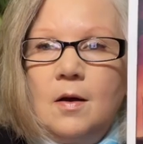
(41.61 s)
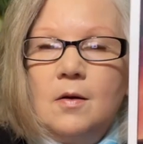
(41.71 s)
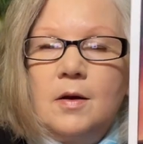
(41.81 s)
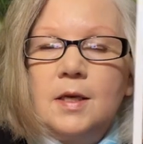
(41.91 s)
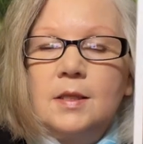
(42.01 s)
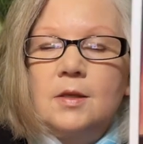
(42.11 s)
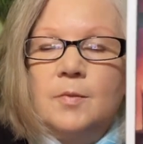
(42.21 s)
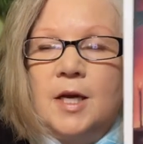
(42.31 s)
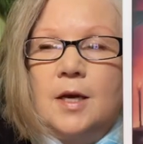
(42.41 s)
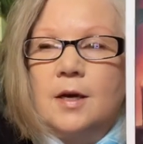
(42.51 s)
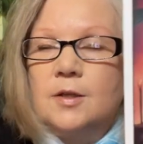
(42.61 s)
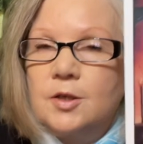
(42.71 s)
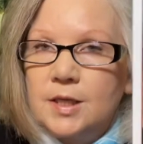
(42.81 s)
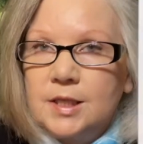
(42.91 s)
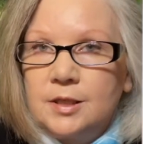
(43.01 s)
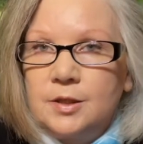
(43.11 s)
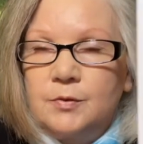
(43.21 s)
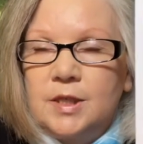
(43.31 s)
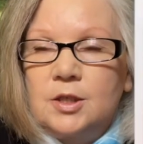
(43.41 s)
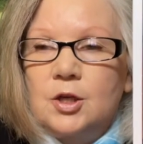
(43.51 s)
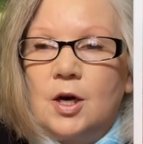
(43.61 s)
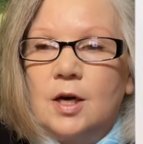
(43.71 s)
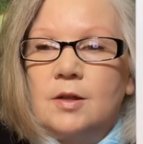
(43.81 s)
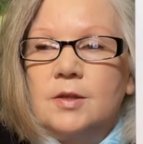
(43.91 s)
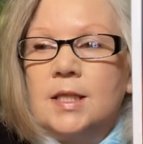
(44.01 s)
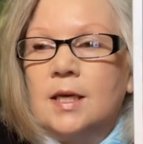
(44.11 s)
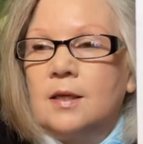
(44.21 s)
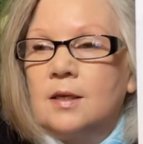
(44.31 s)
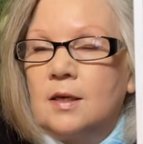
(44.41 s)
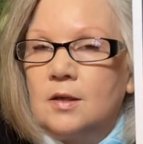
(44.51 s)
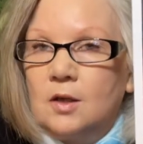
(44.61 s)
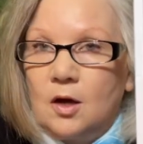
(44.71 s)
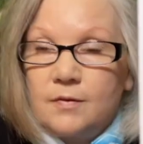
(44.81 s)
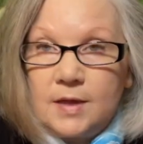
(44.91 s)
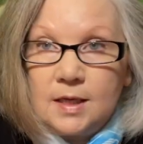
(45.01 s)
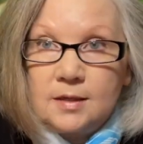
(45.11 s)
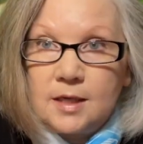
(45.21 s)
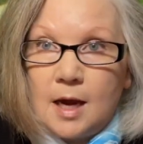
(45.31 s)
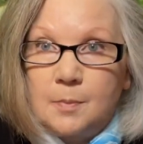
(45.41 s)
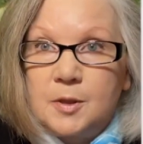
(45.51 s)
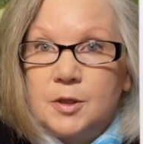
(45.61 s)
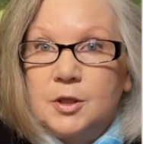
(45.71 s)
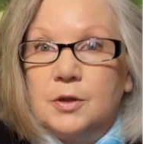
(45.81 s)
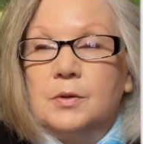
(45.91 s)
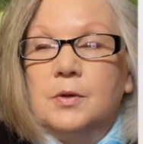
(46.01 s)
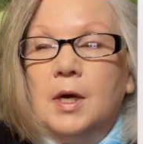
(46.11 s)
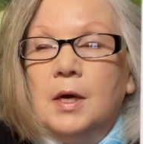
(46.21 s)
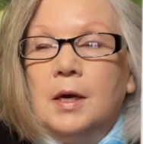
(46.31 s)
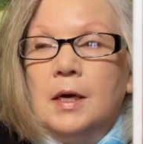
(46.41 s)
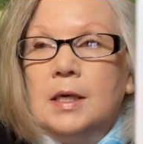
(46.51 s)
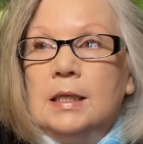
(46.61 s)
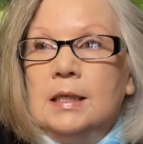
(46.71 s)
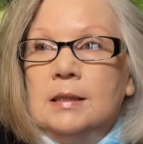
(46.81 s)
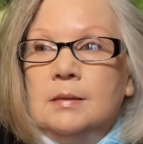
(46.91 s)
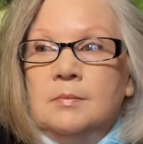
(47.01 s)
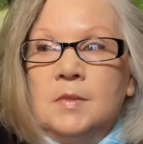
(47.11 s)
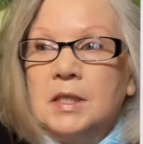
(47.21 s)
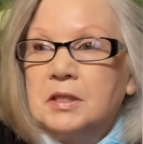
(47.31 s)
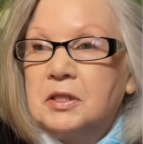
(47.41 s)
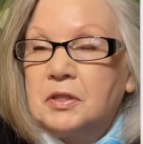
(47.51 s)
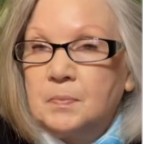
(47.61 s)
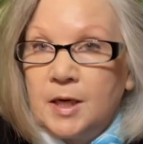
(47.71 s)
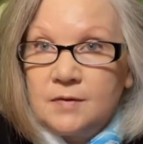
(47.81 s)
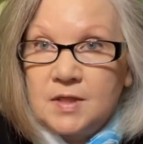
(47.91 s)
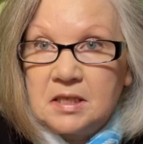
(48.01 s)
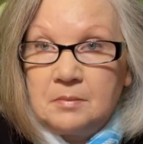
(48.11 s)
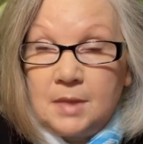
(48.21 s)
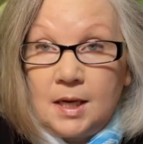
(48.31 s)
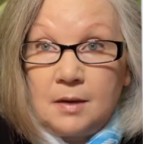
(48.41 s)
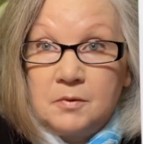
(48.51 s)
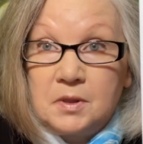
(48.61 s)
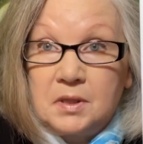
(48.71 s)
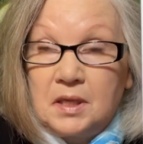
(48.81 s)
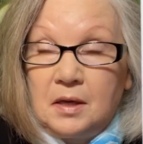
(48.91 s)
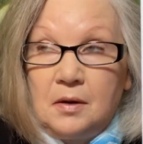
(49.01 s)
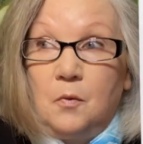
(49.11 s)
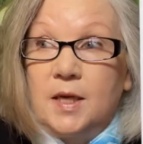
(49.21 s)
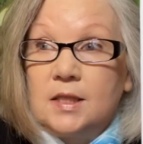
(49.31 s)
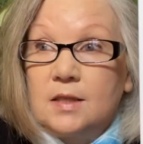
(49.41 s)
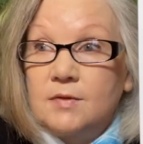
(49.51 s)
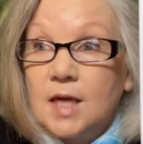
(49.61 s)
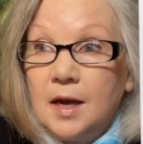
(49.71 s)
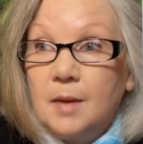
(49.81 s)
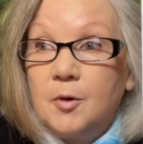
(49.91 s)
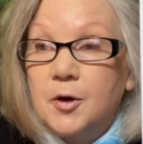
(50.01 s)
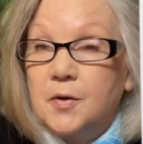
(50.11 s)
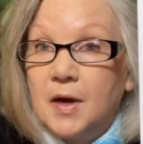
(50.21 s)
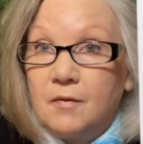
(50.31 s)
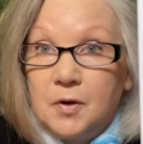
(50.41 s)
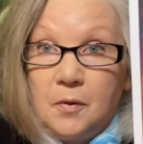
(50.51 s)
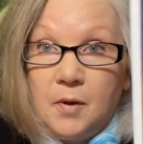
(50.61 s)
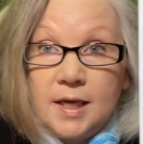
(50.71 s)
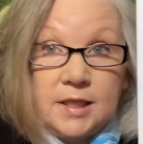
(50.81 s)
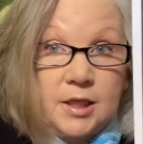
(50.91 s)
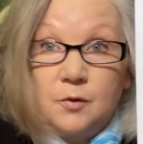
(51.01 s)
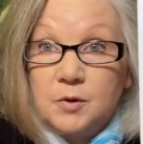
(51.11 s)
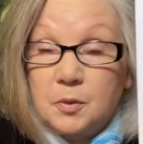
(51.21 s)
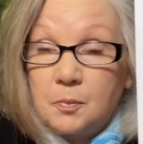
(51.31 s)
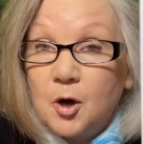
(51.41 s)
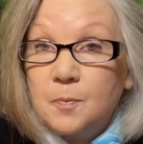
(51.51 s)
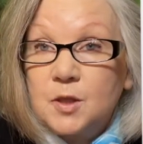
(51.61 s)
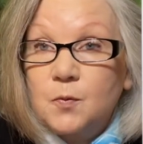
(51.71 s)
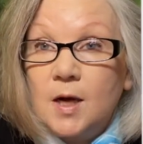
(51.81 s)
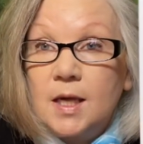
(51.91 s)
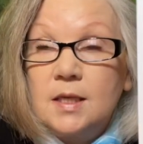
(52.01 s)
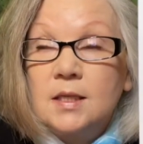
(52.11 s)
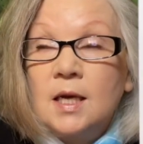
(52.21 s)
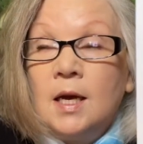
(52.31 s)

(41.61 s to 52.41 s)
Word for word: Okay, so my guides are continuing to talk. They're saying that a lot of things that happened to you, um, they just might have seemed like it was like a waste of time or you have no idea what the purpose was.